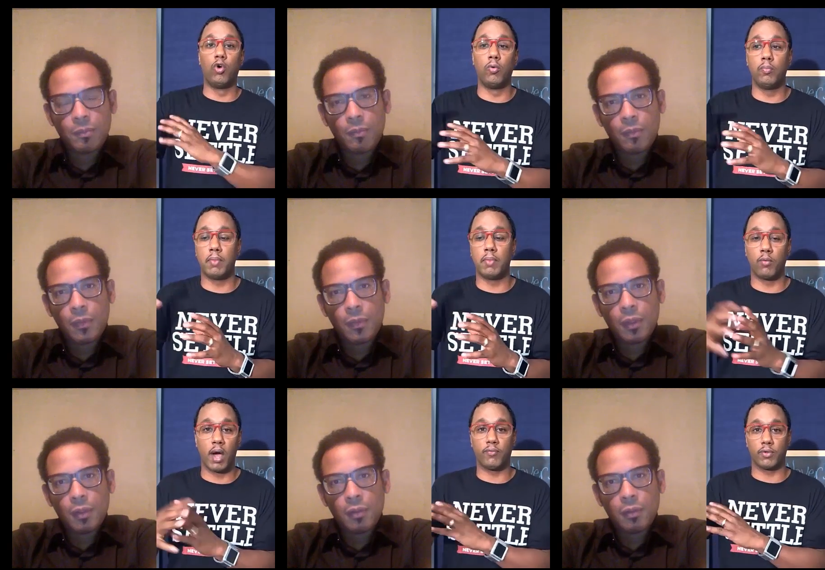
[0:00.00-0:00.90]

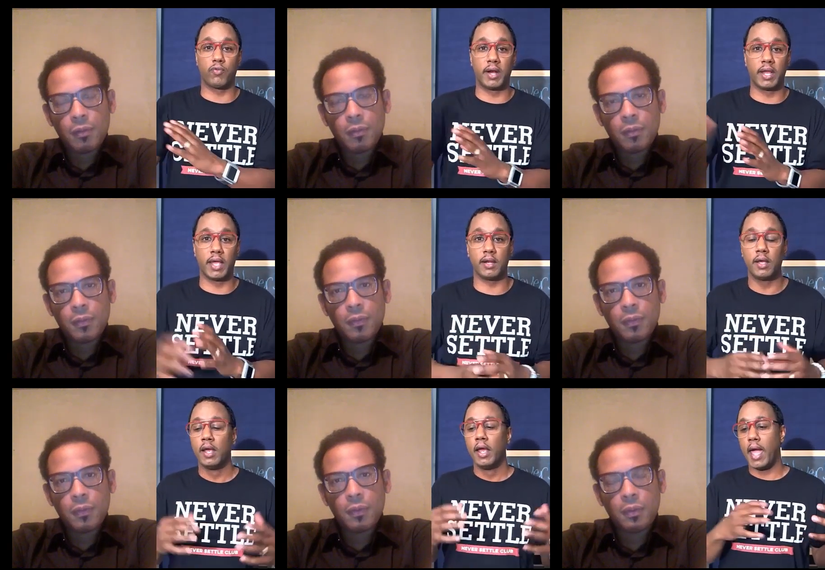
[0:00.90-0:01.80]
Speaker 1: Nicole, my wife, was
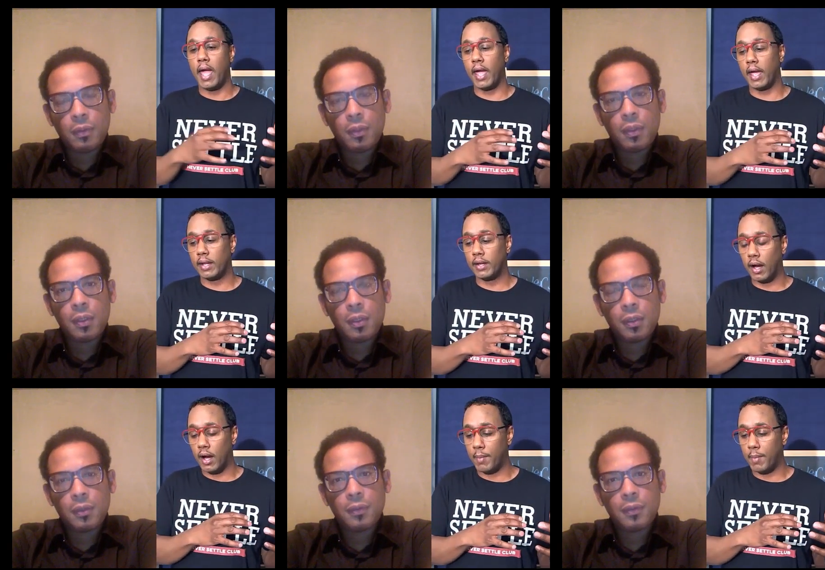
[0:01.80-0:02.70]
running it,
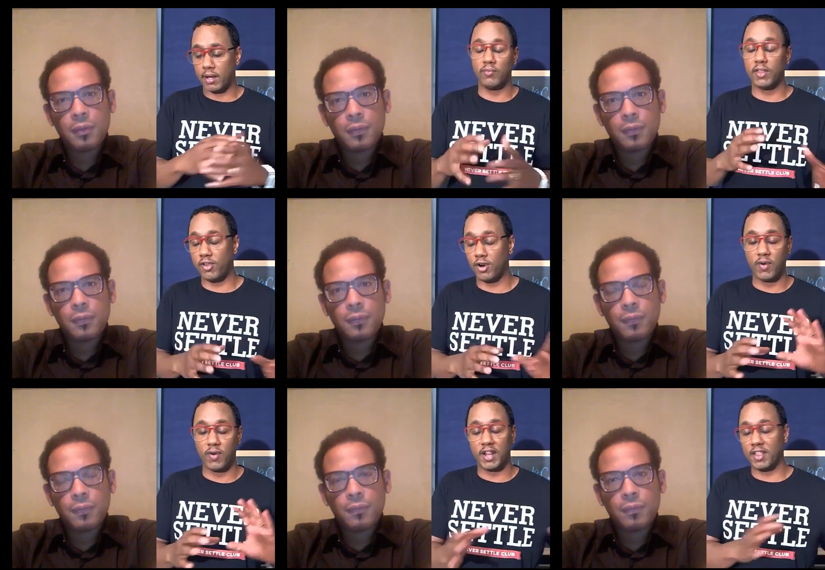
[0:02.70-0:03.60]
and um, I
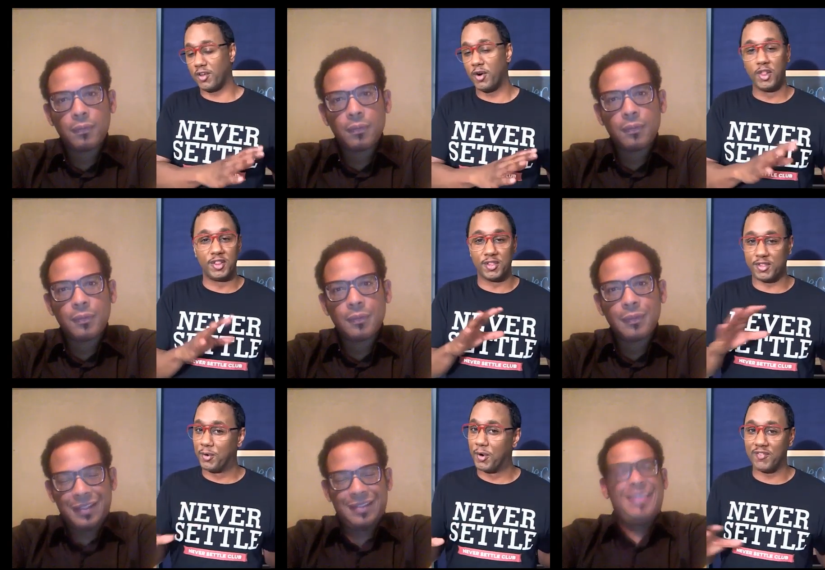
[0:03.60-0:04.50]
convinced her to run it. That's a
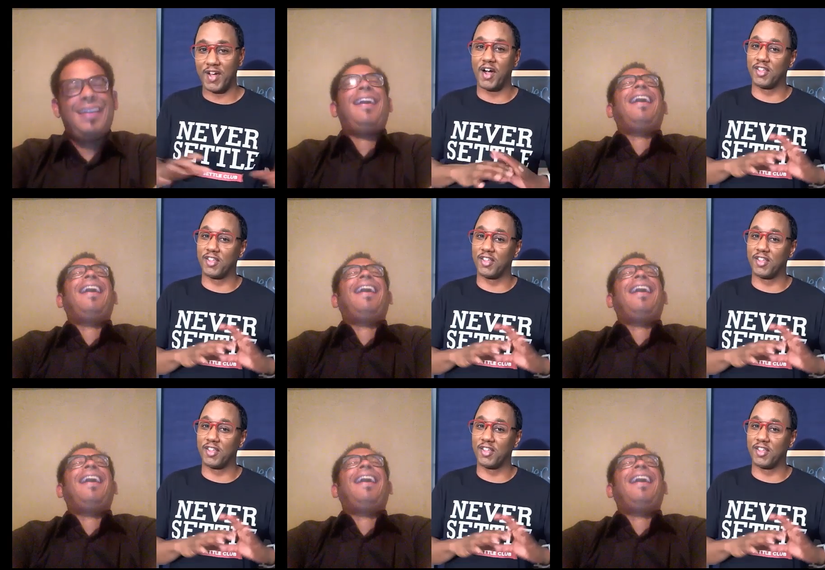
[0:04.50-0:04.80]
whole other story.